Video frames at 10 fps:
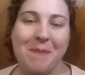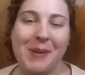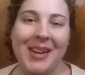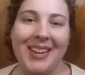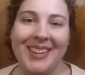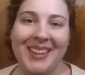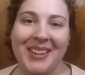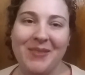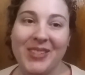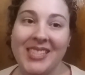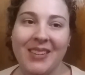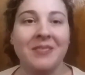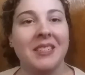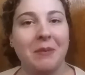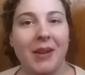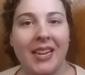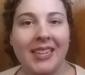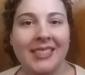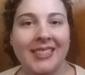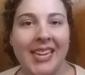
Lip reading: But it's definitely my